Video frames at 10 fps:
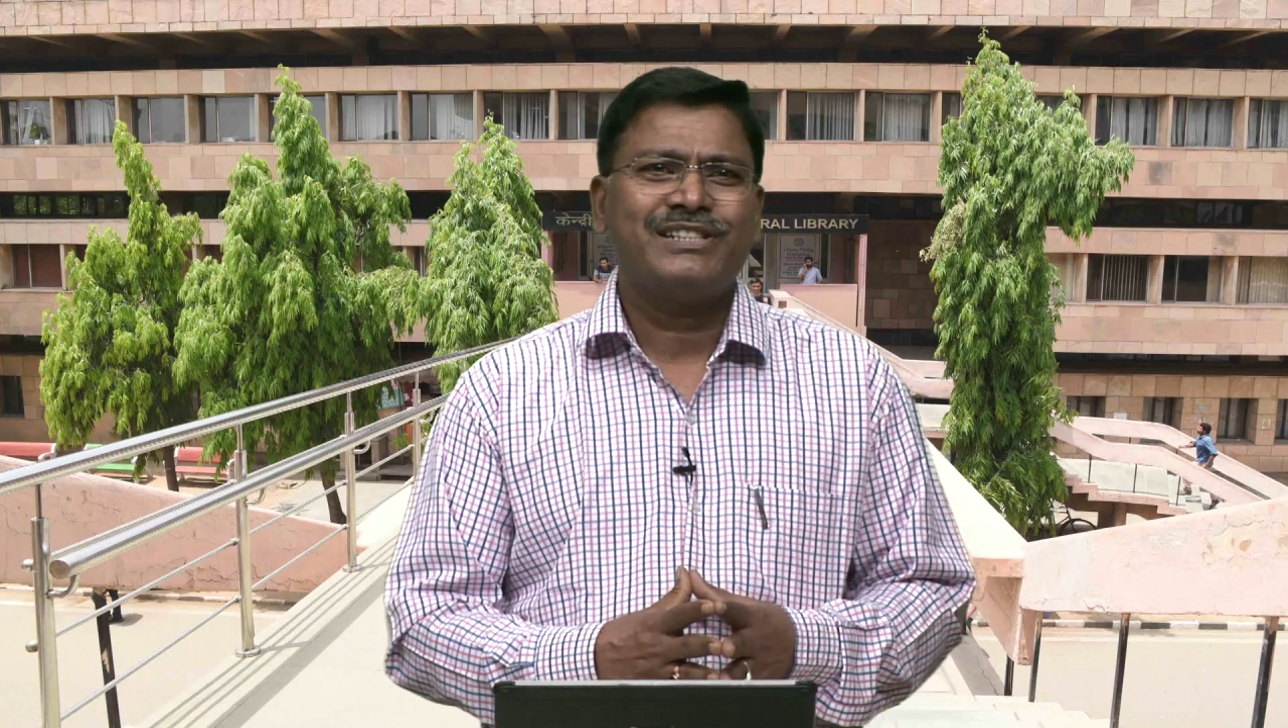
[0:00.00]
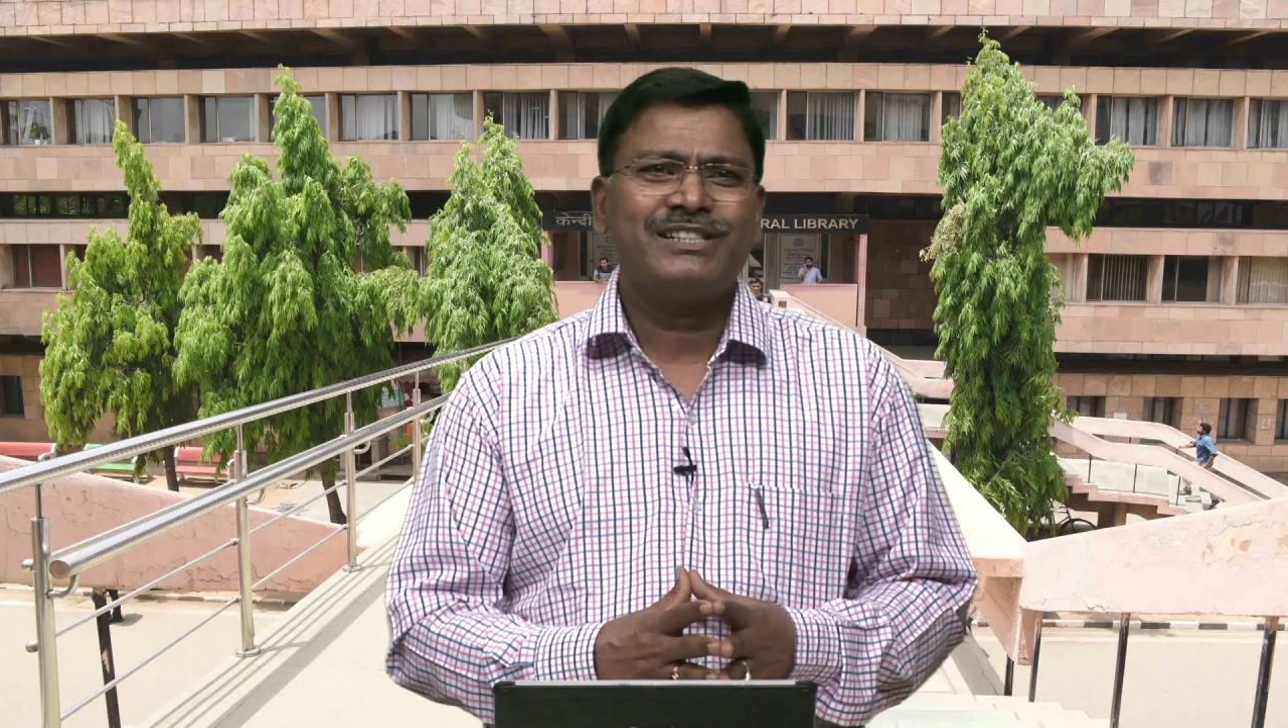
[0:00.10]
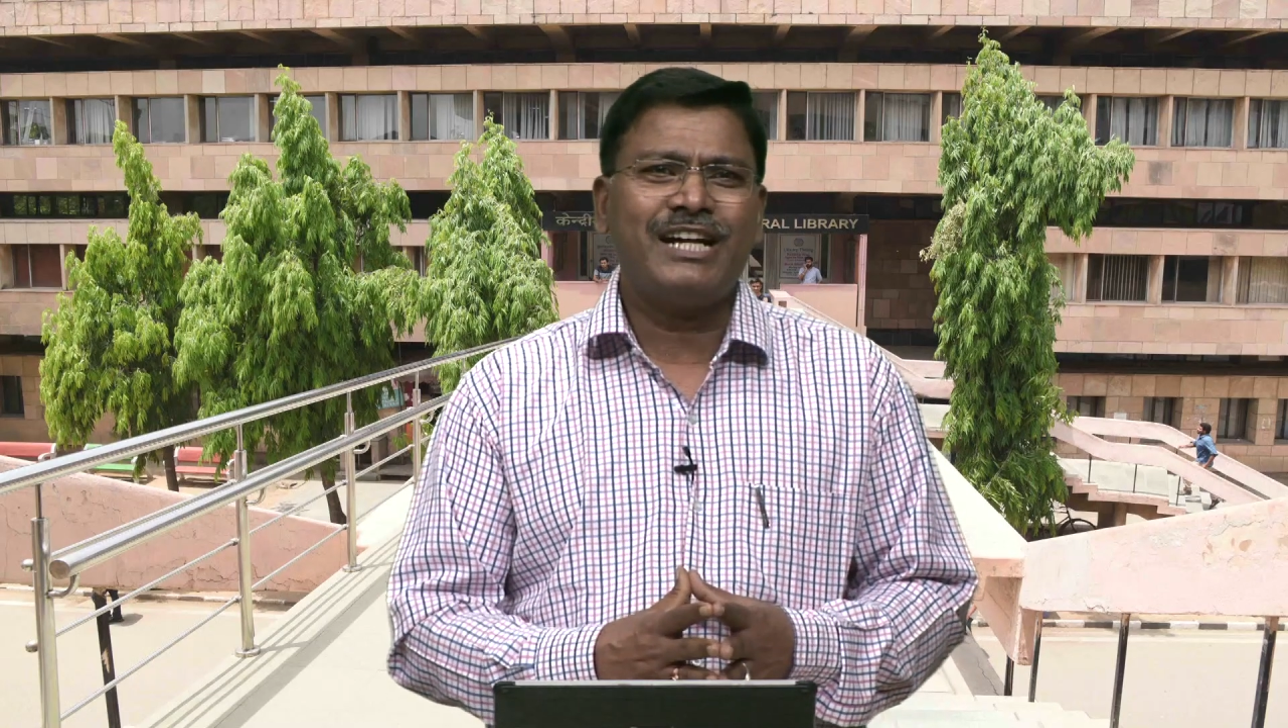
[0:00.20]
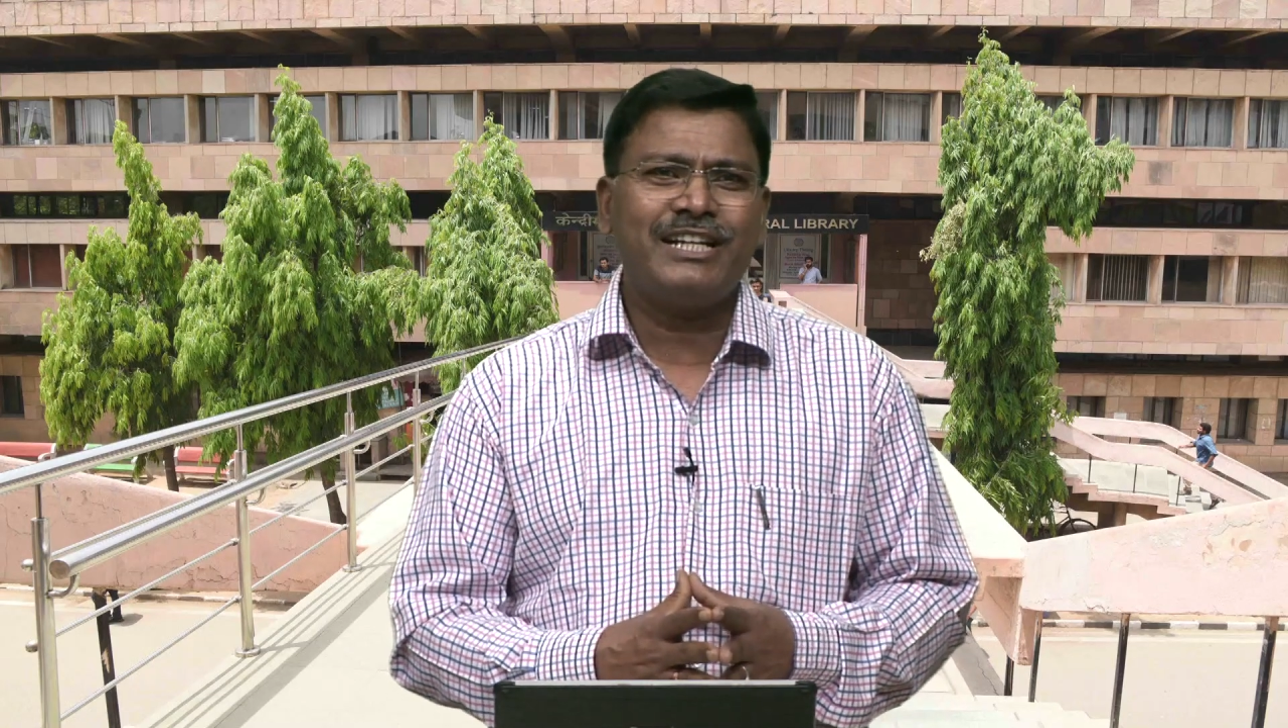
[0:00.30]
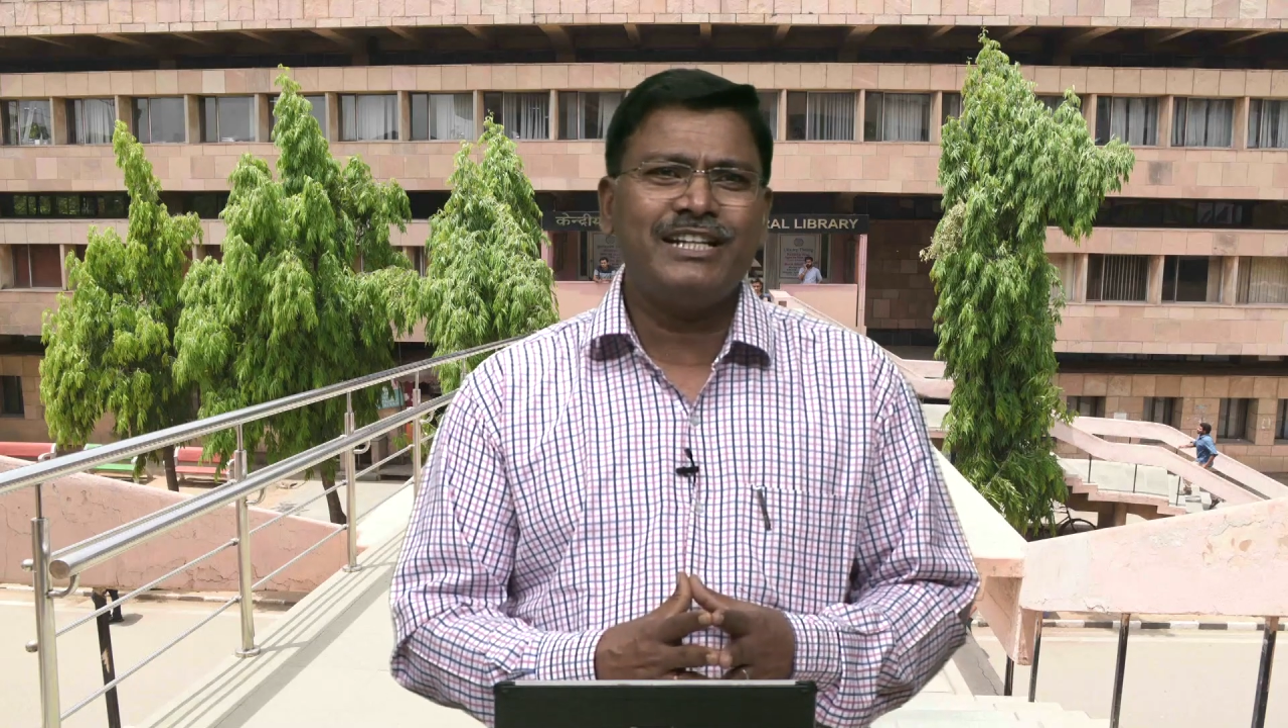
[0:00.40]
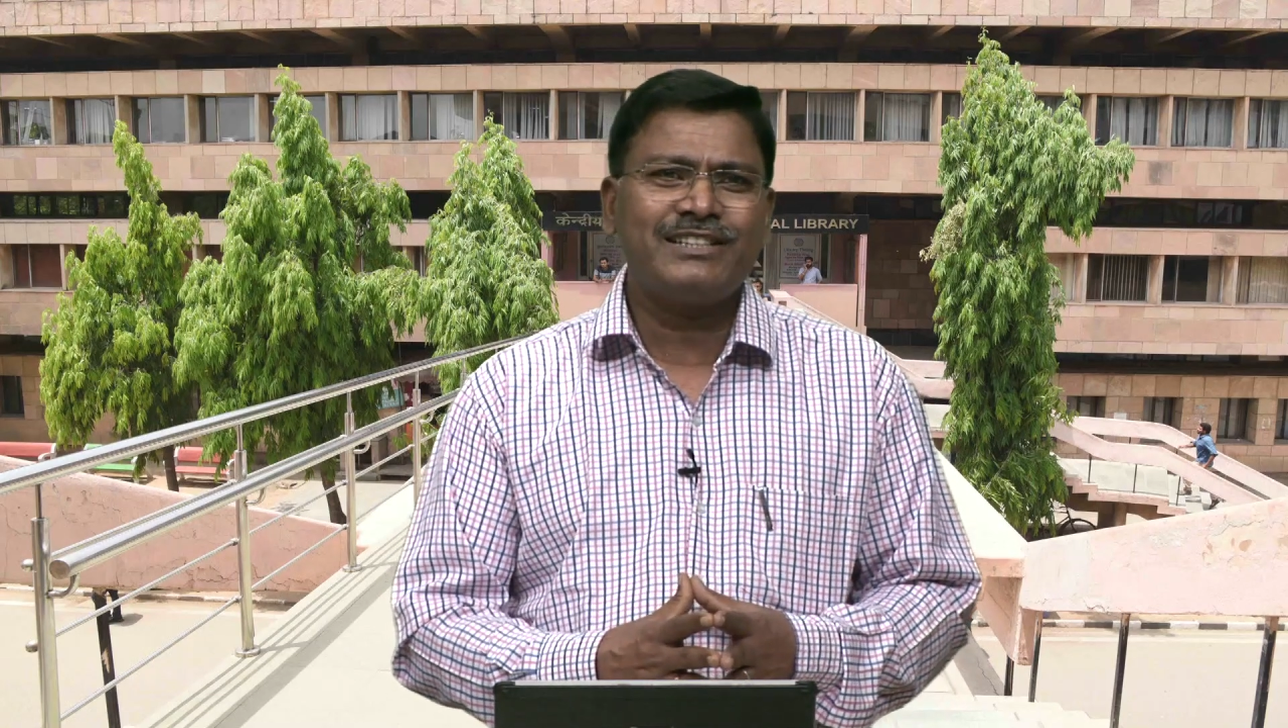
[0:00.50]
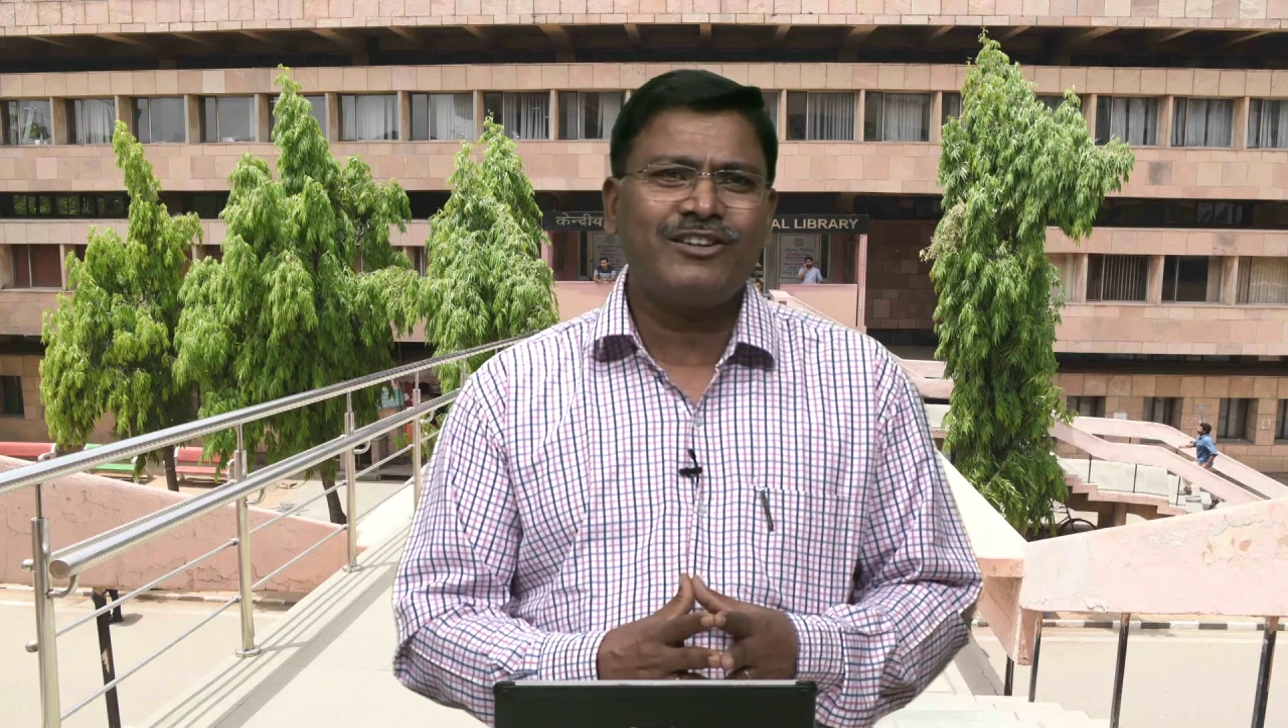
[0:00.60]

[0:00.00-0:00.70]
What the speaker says: that is